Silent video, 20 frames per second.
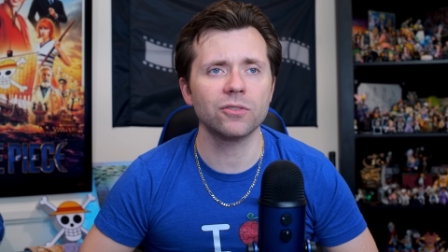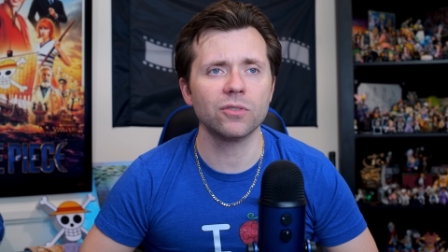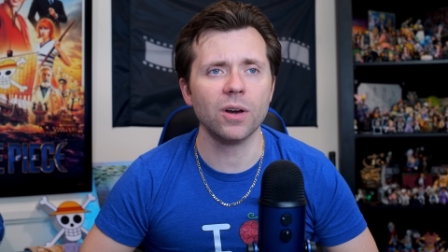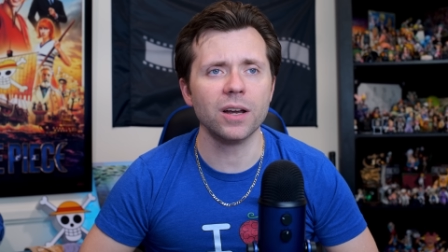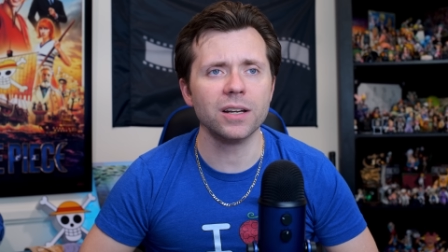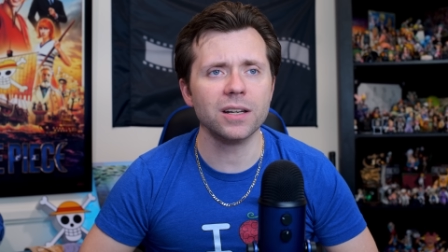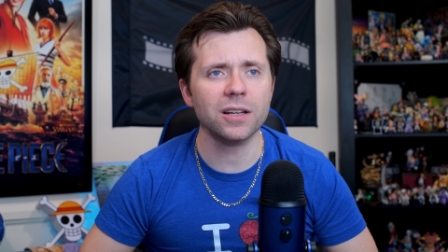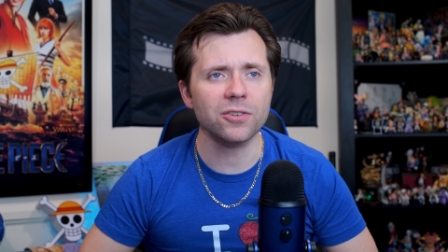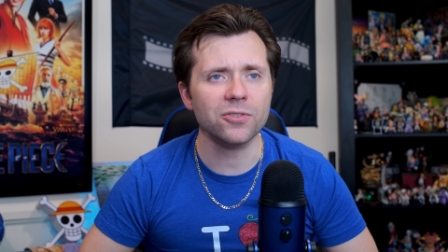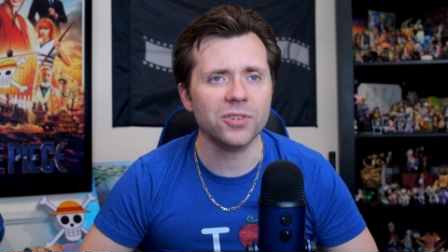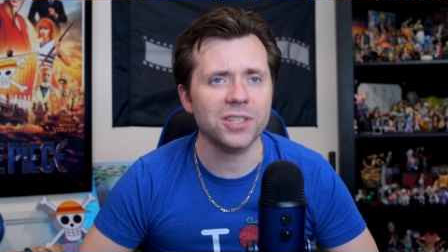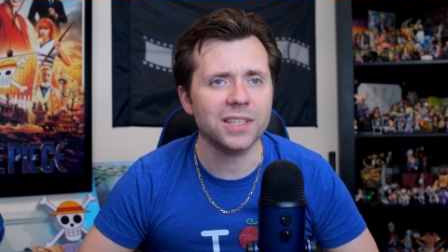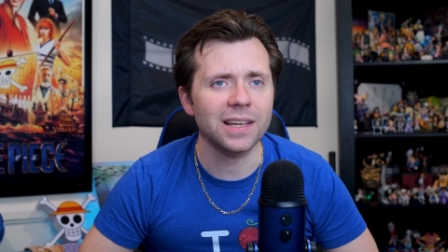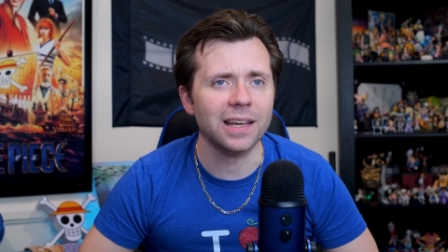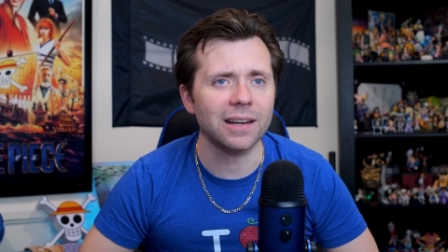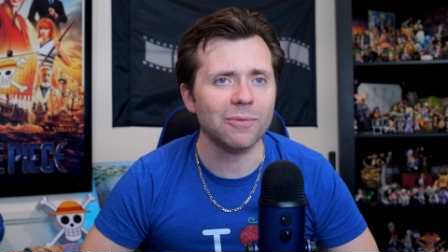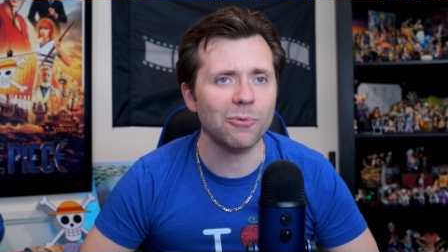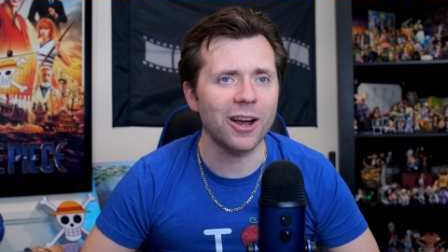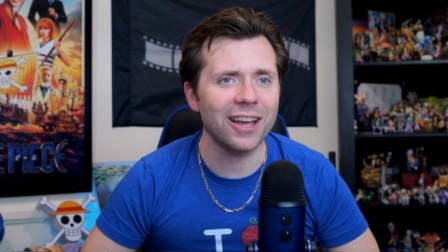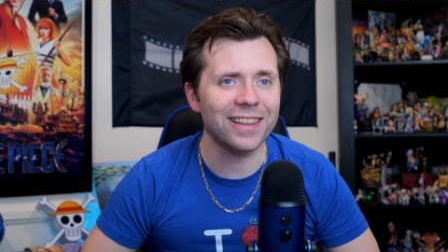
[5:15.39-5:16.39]
trying to
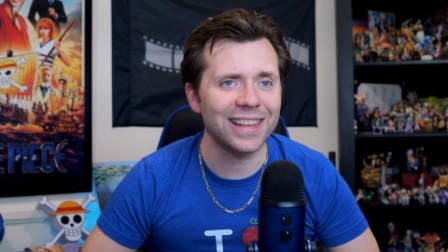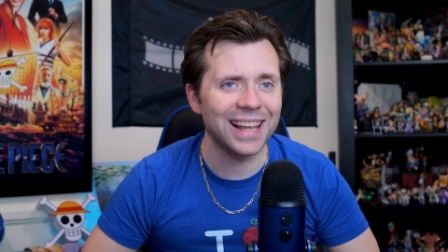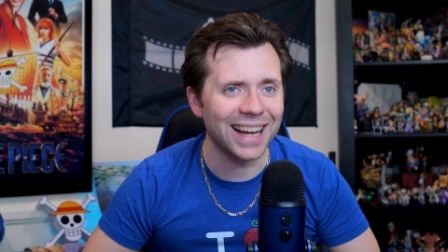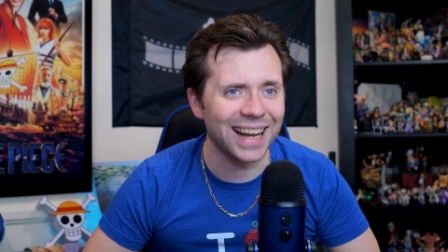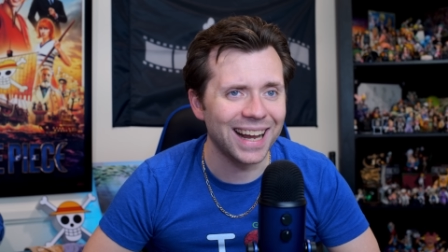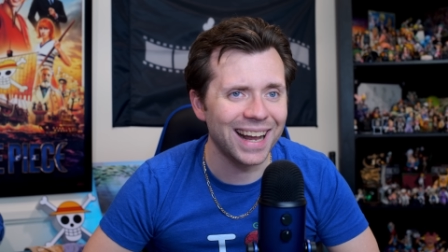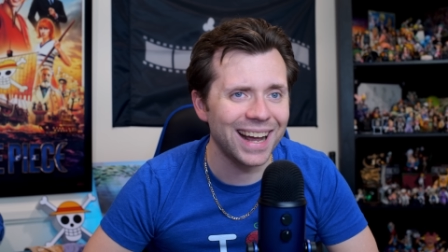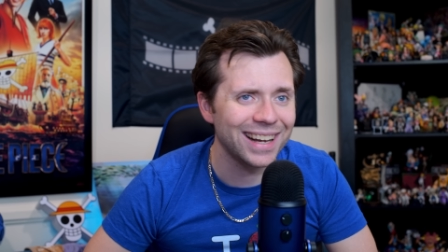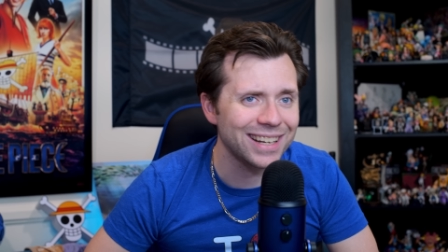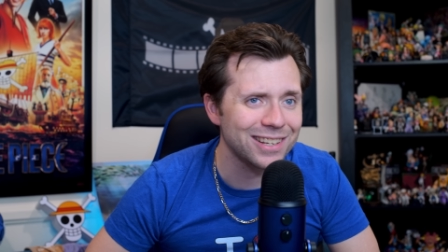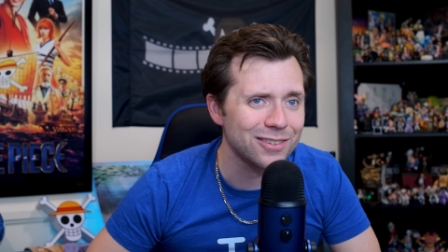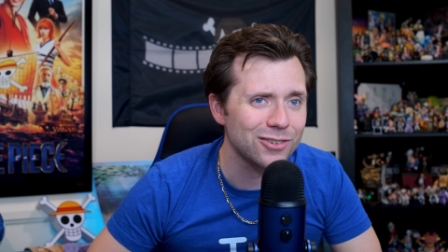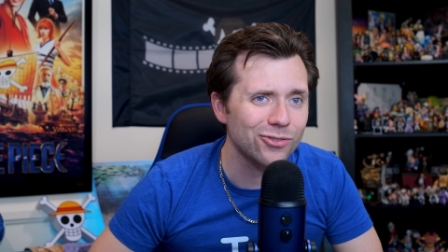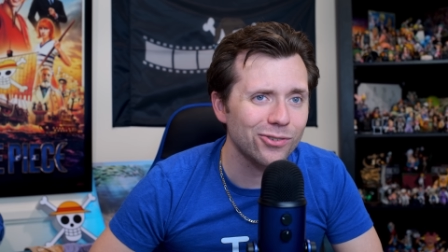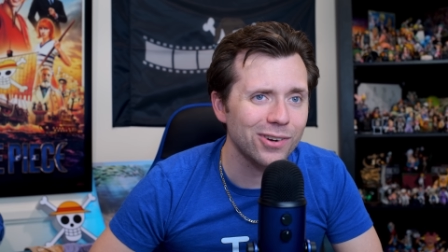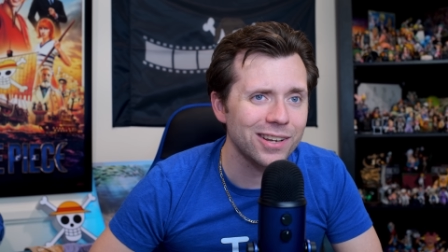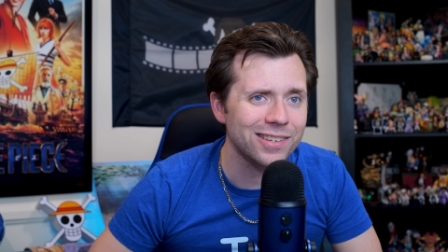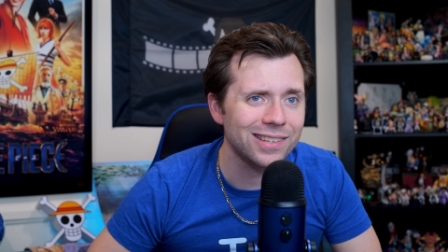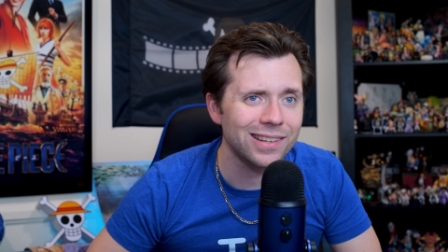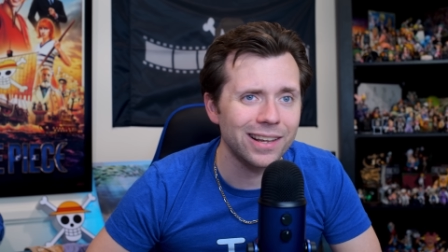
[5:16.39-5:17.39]
understand why that guy is
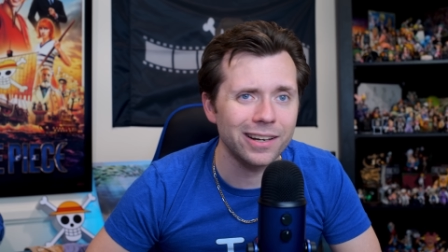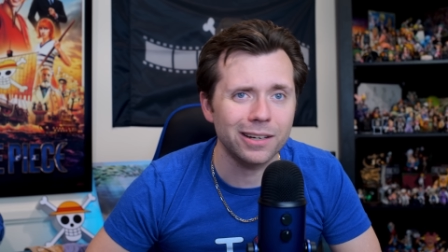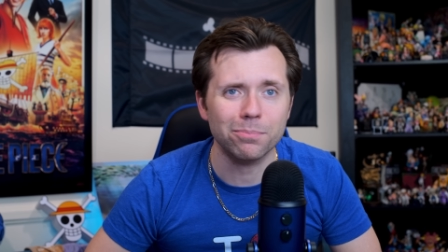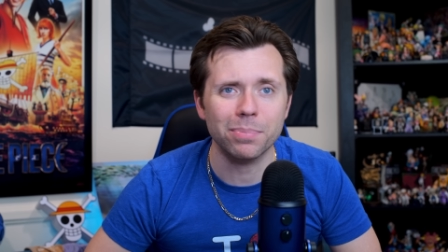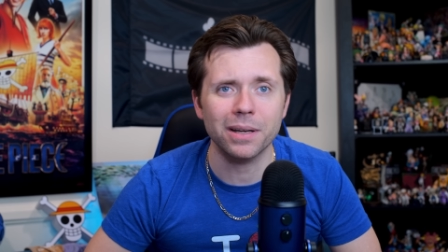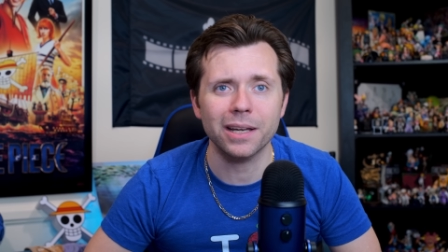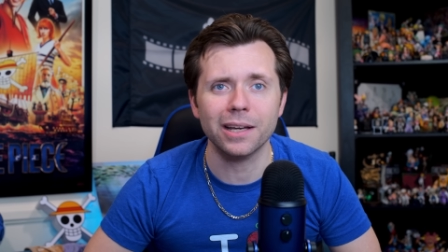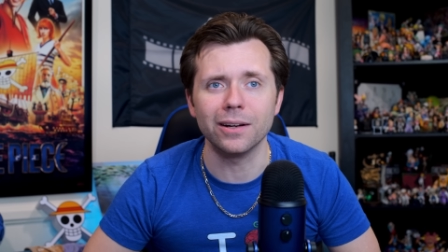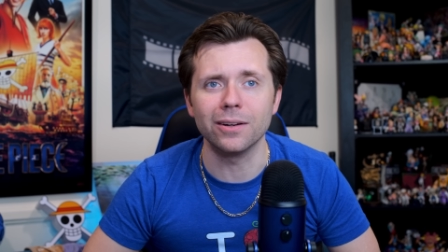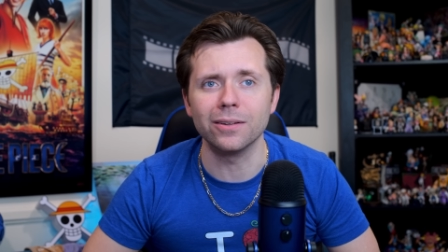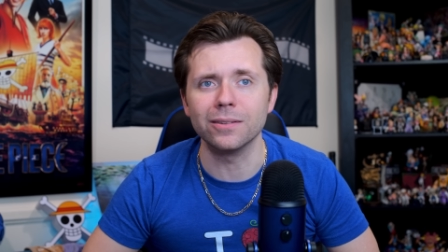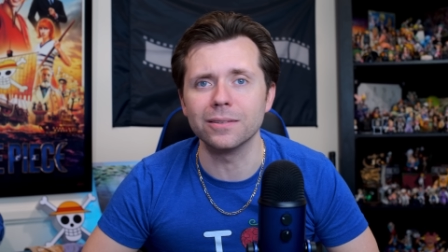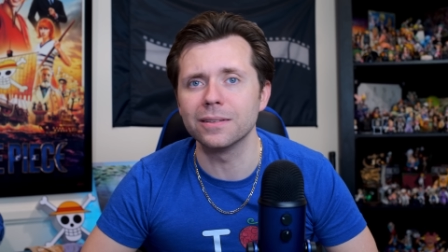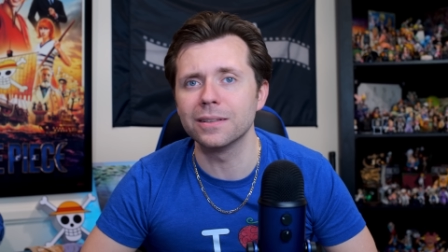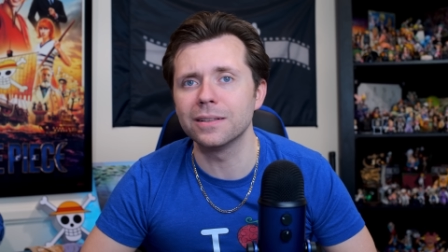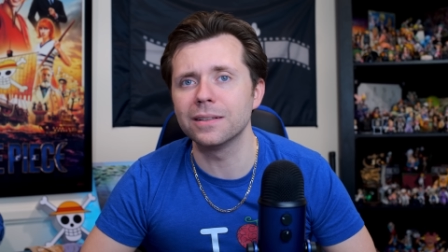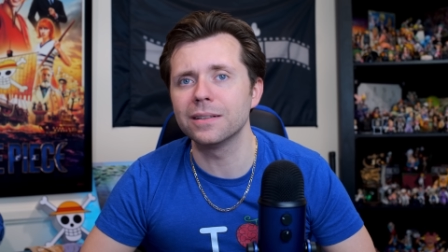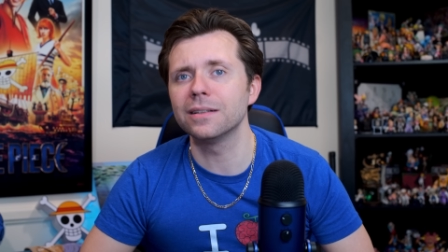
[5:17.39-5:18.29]
dressed like Pell.